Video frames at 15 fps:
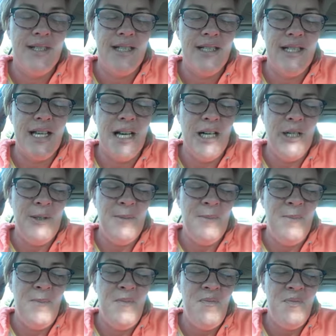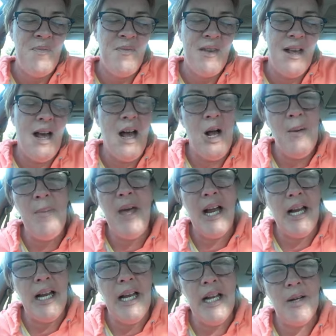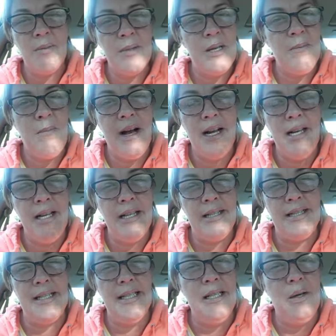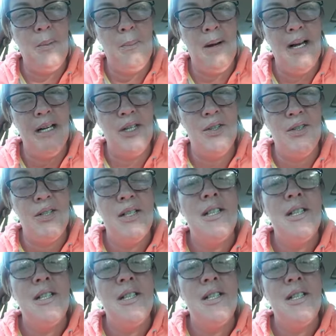So. I hope that can help somebody to think about.